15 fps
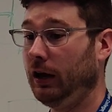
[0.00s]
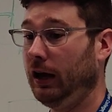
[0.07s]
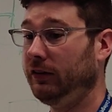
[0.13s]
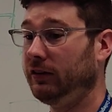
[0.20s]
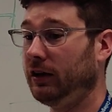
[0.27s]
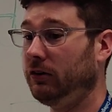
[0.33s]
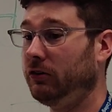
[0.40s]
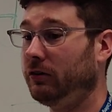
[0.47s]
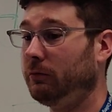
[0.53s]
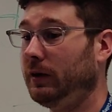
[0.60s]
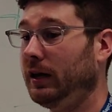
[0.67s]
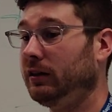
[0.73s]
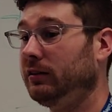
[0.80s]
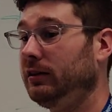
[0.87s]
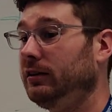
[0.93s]
is that you can
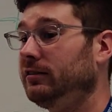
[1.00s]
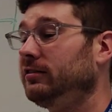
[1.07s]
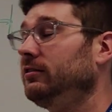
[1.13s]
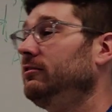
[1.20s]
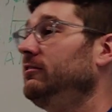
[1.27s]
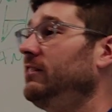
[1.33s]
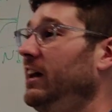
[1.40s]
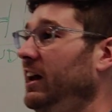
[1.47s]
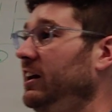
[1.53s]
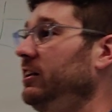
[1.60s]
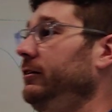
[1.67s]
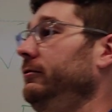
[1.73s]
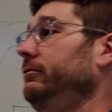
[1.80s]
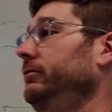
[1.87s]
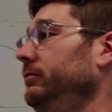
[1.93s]
make these
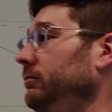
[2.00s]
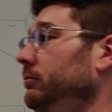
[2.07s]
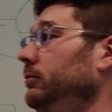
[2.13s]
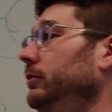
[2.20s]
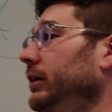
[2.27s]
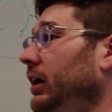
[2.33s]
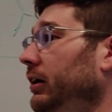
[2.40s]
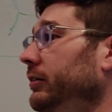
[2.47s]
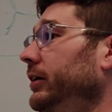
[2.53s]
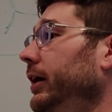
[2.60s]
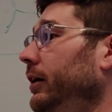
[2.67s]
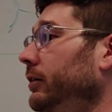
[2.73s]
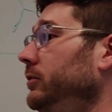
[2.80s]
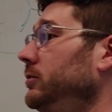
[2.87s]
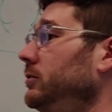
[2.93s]
negative
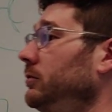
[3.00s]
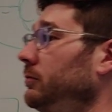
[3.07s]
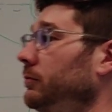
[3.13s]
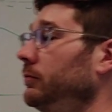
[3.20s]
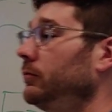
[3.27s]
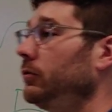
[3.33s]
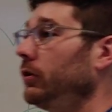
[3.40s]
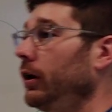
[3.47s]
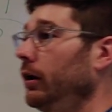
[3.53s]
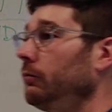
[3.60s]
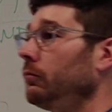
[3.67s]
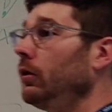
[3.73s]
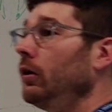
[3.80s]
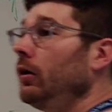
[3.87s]
contacts. Okay?